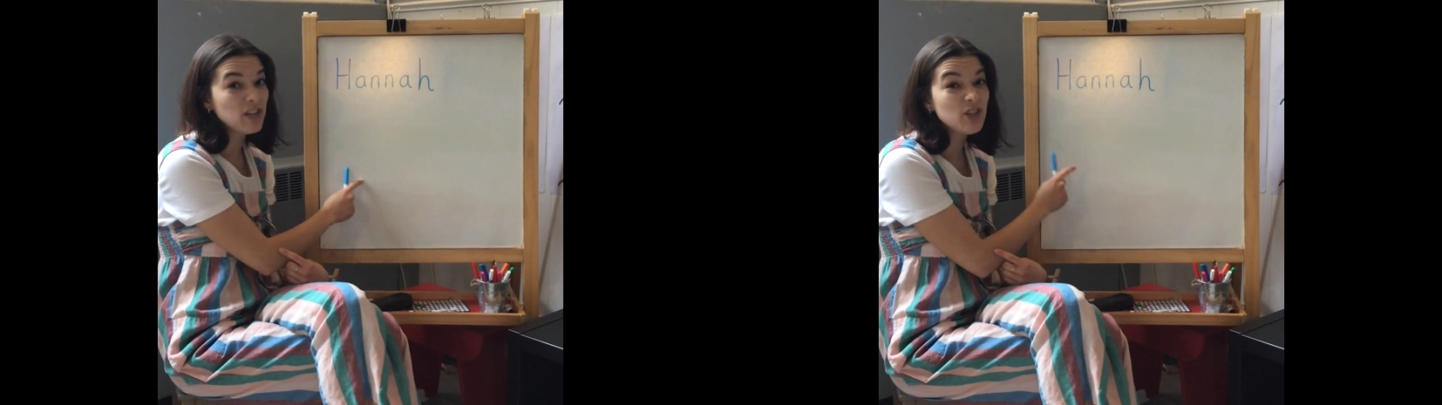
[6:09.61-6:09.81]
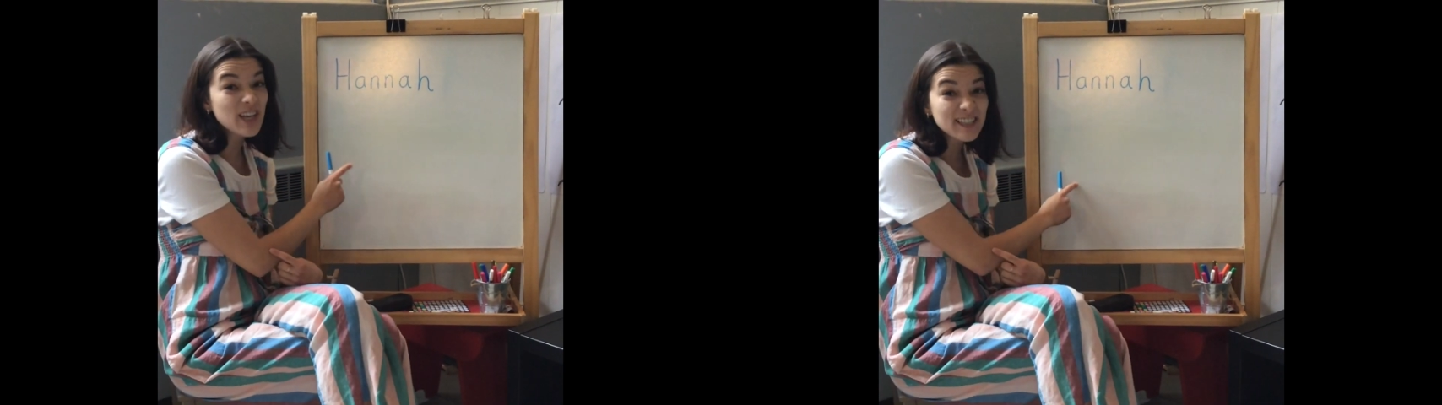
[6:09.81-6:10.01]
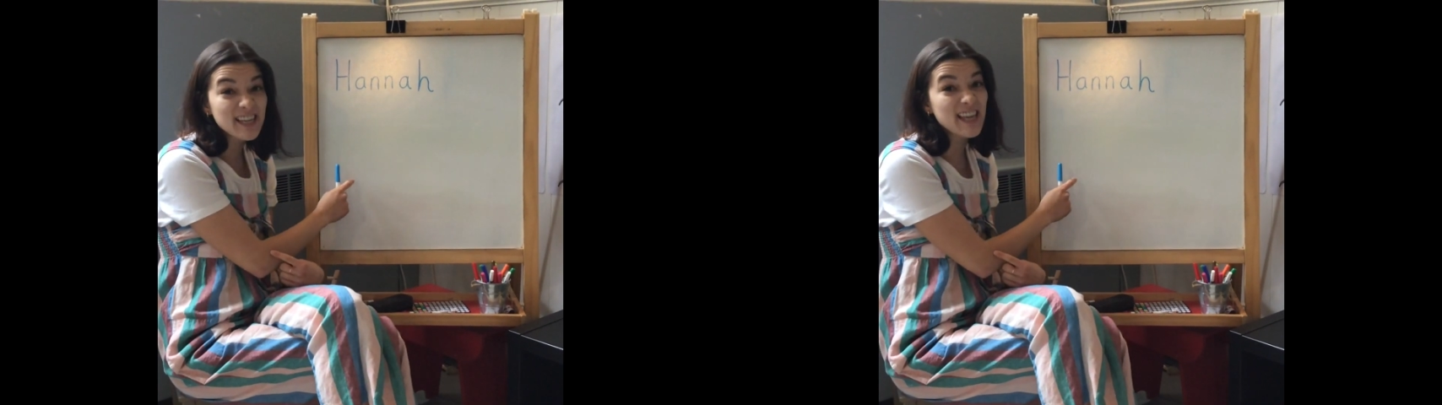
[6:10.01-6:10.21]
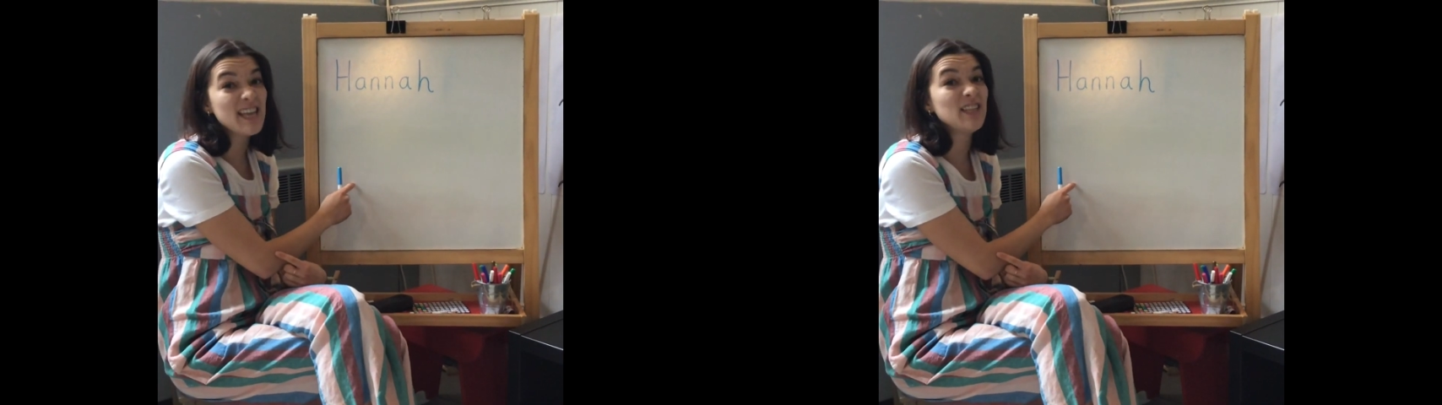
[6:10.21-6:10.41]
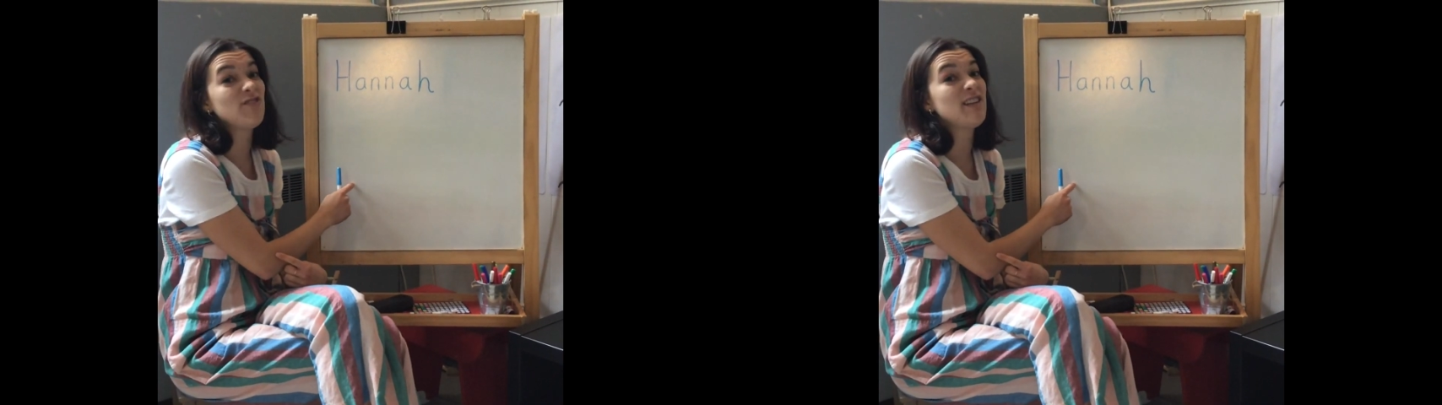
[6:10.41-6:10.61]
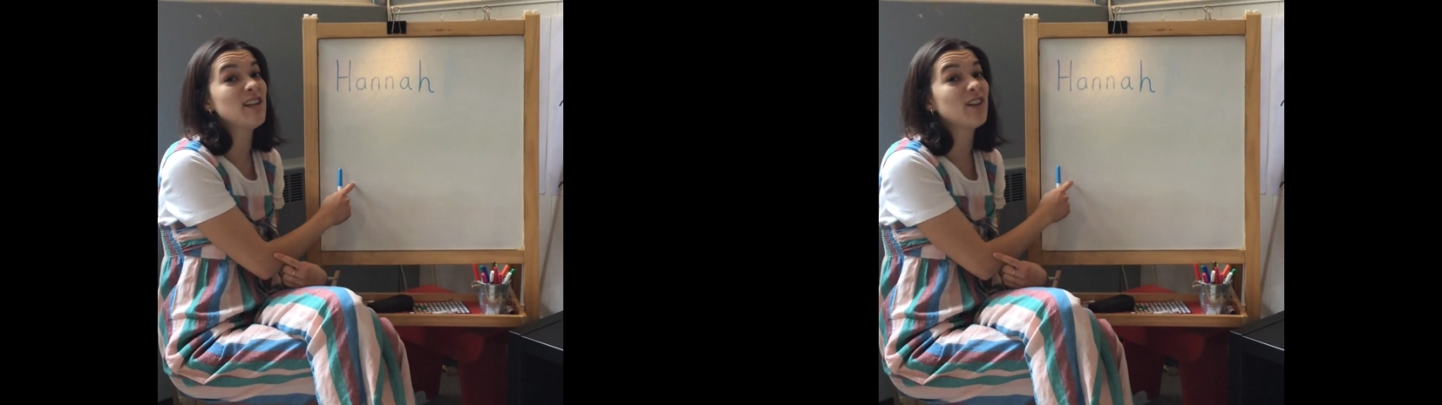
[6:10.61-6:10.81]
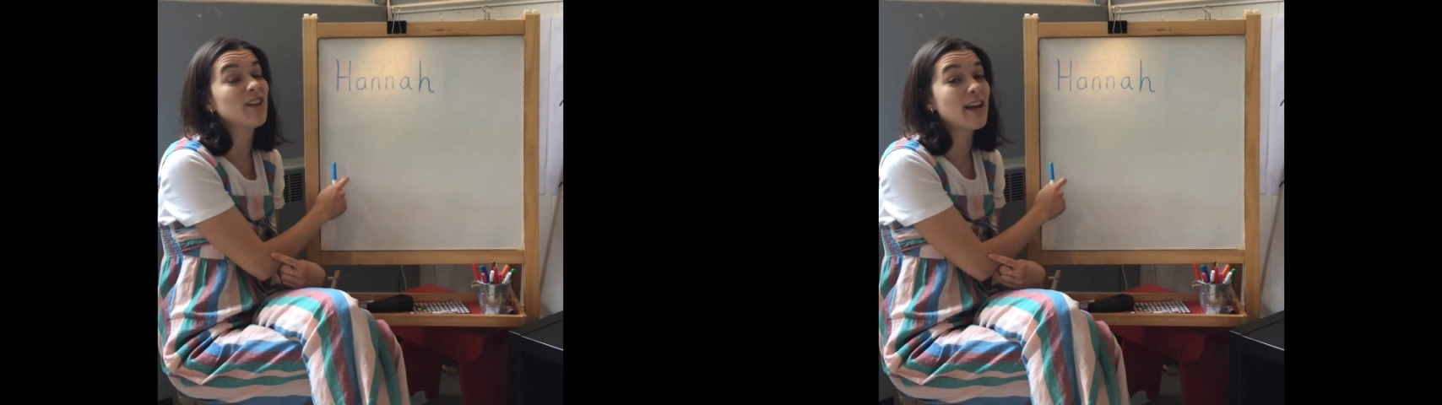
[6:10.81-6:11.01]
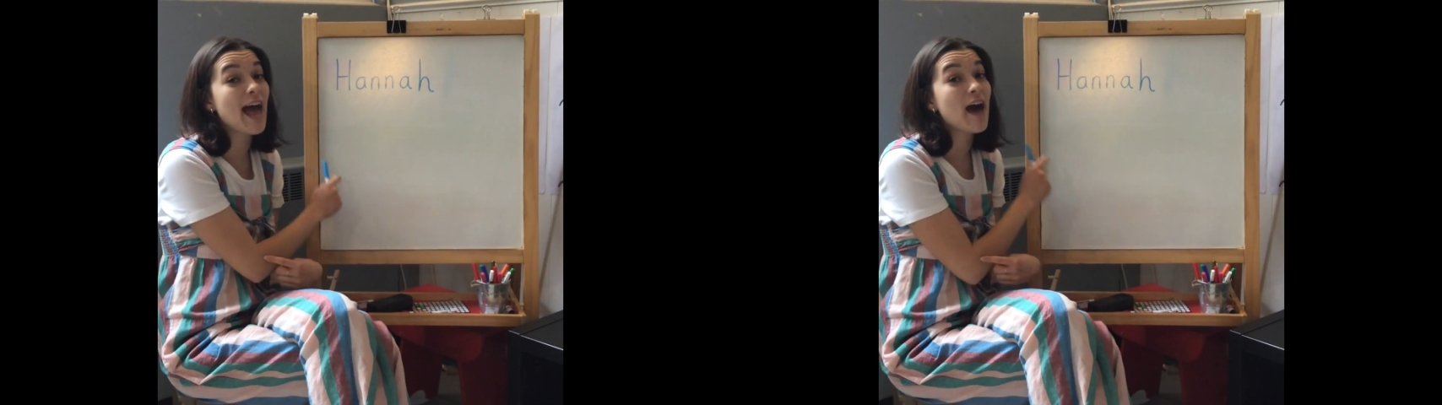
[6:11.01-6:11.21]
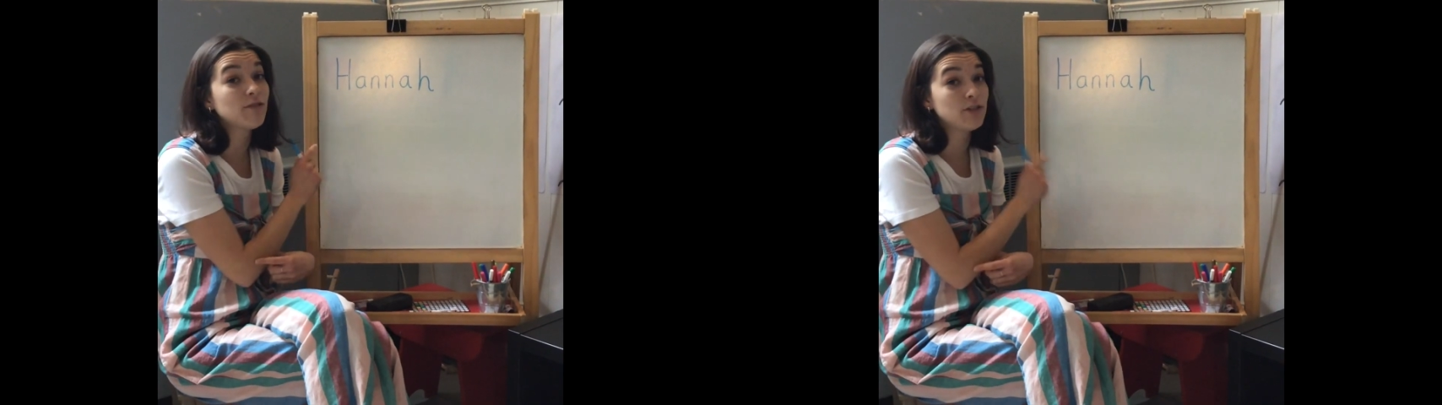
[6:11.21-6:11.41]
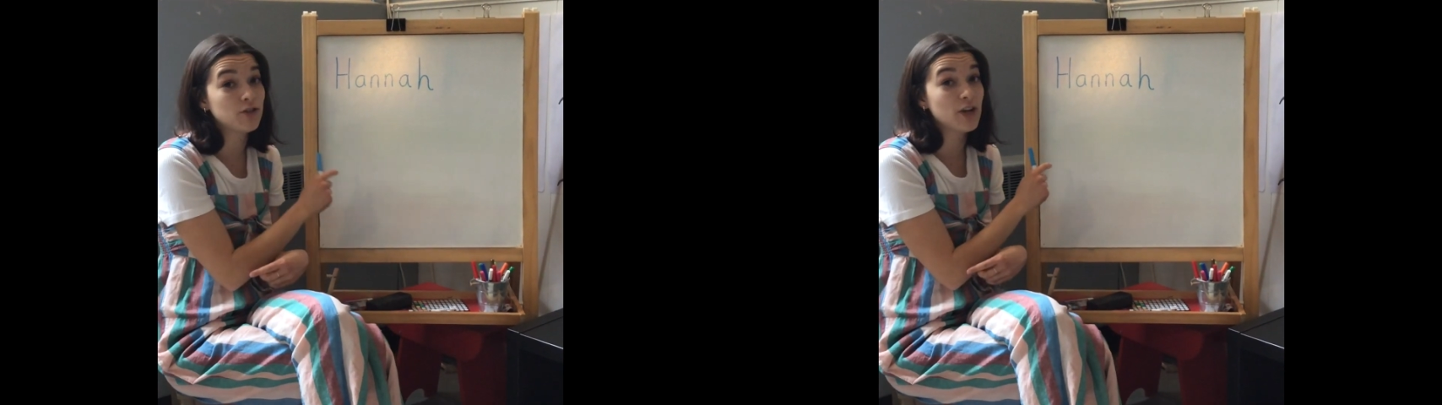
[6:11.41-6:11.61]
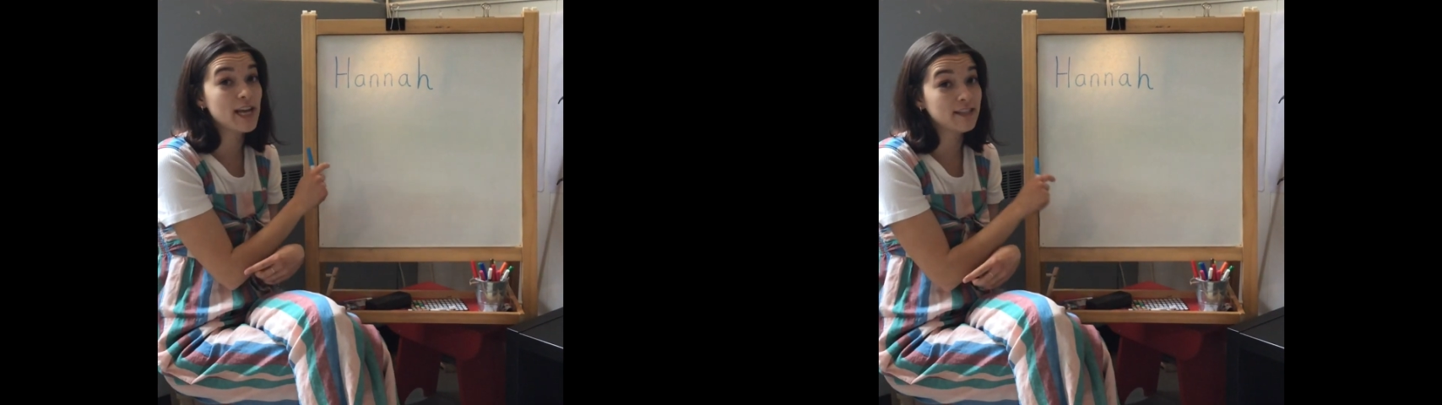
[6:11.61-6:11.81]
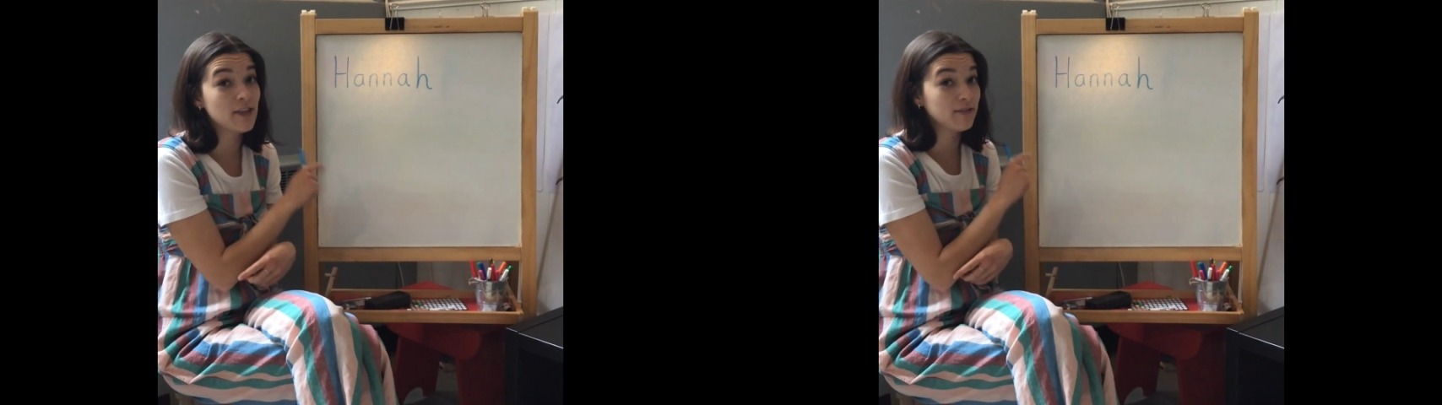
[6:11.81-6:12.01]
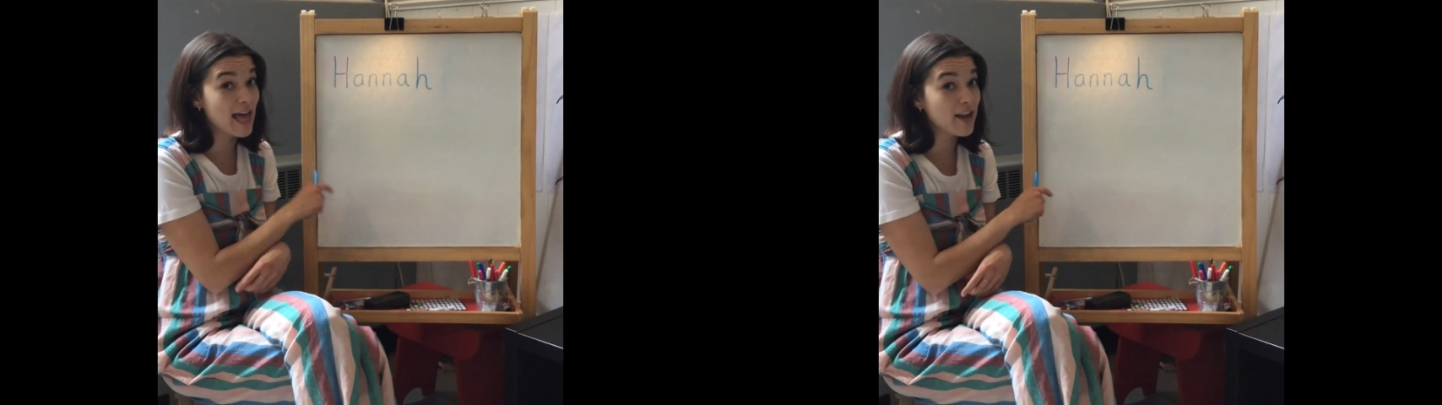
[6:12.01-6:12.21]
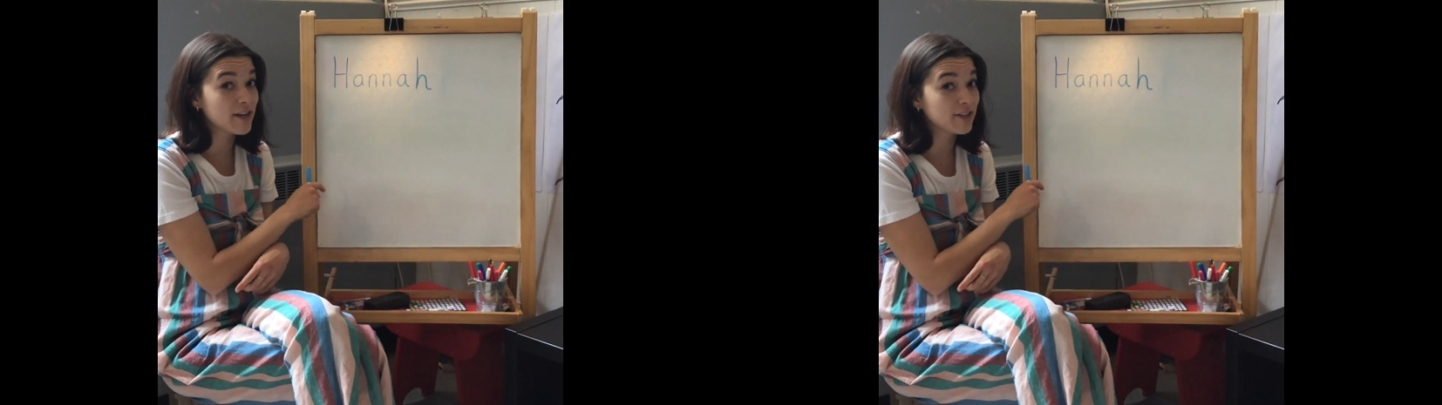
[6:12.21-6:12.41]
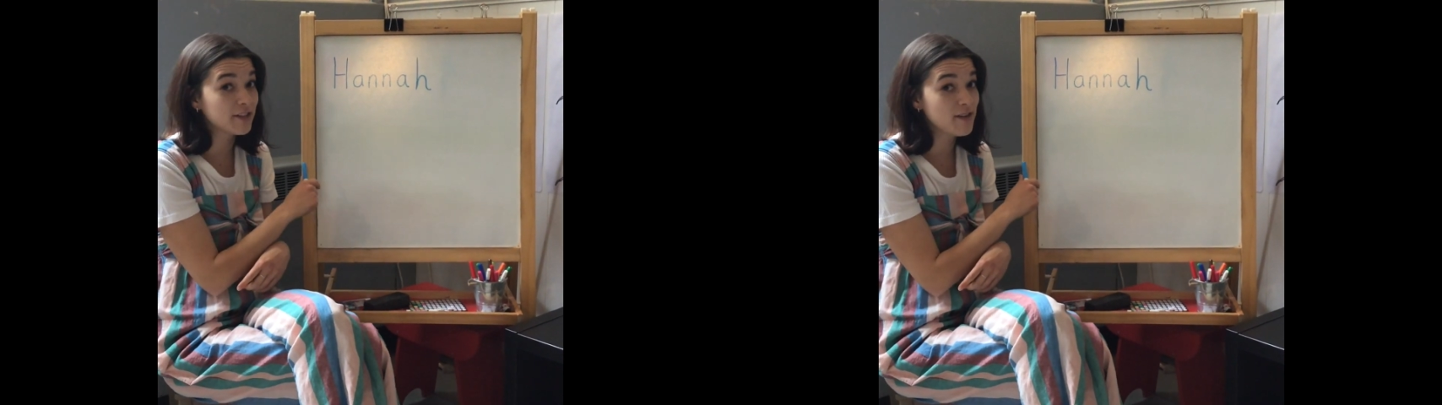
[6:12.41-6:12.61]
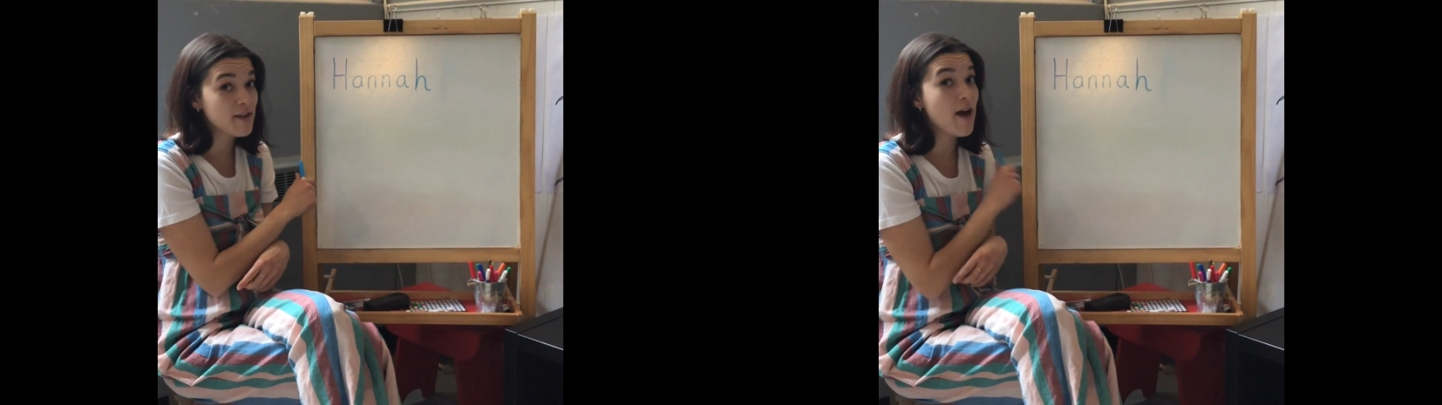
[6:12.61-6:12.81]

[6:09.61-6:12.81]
just in case you need to learn how to trace those letters.